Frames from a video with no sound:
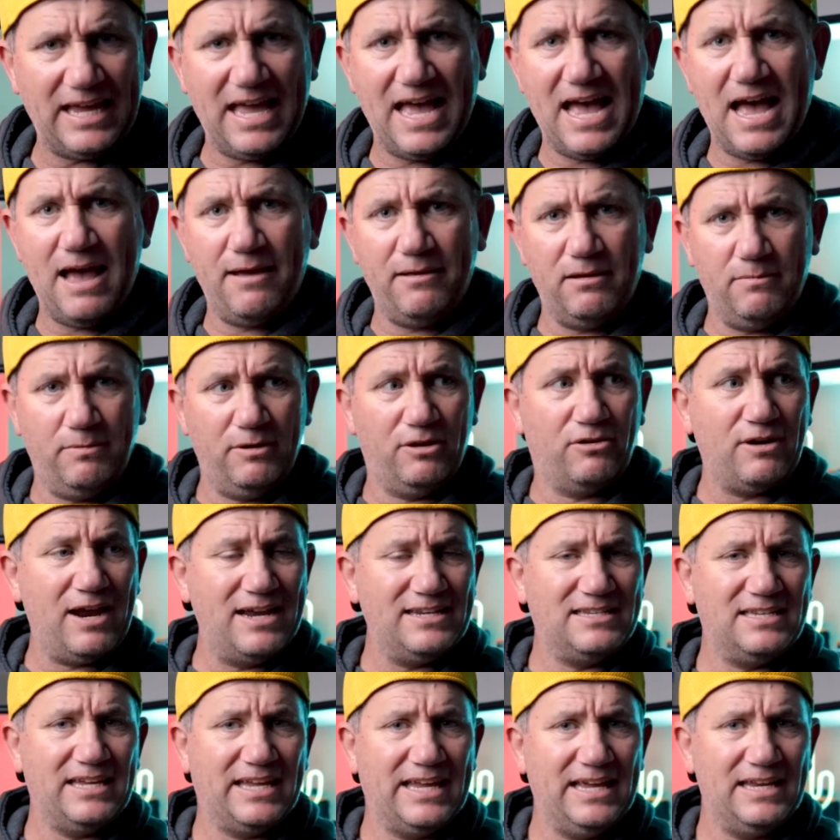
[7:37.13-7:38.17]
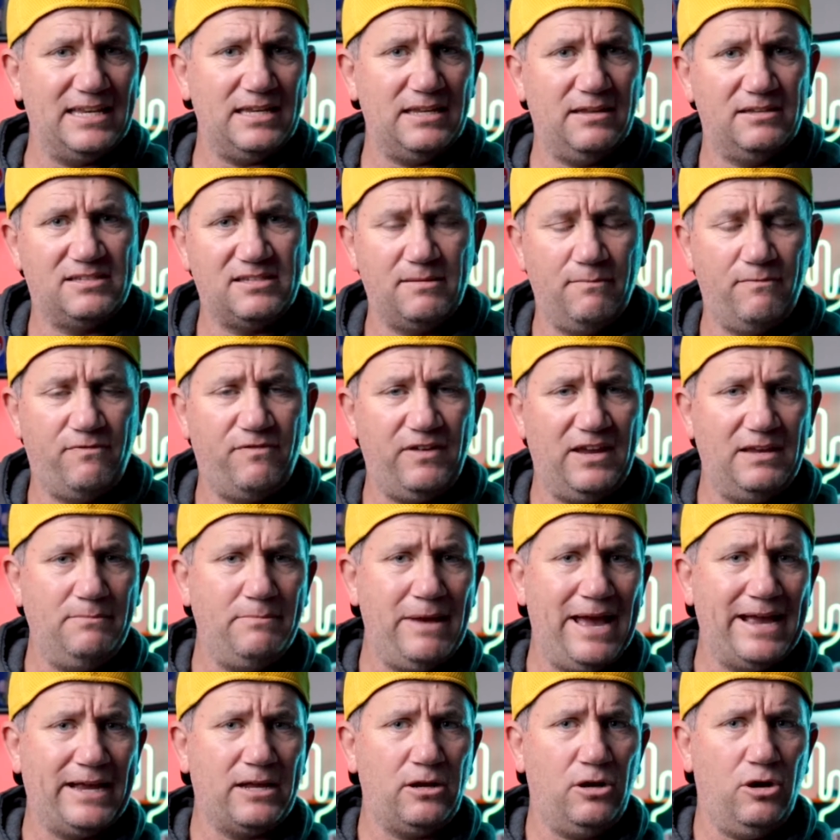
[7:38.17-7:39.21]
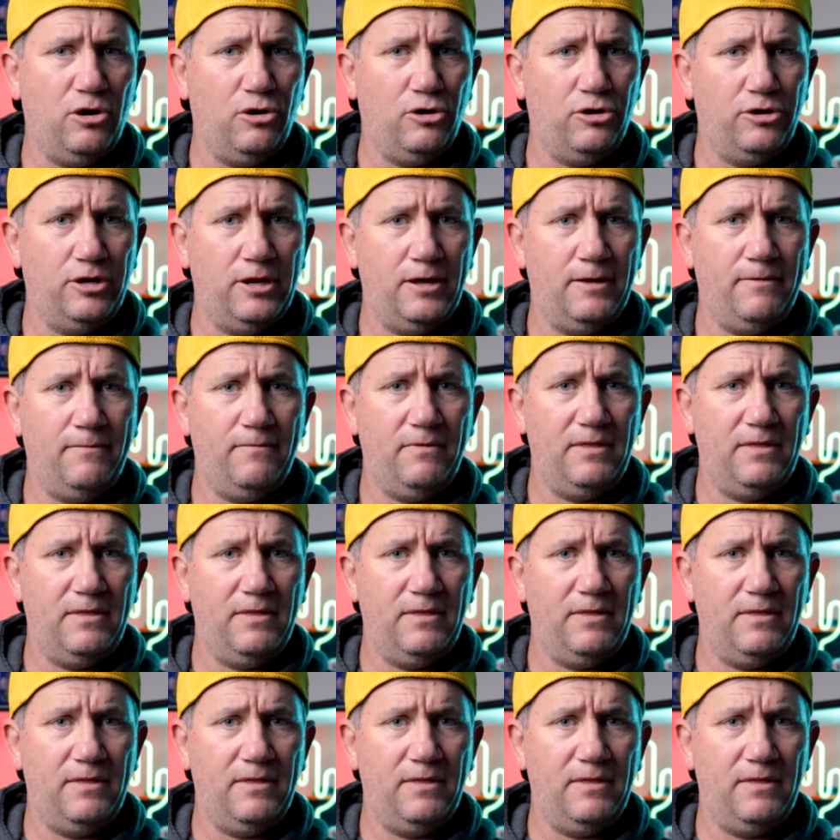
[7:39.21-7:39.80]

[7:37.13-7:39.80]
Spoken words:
It'd be great to get some feedback on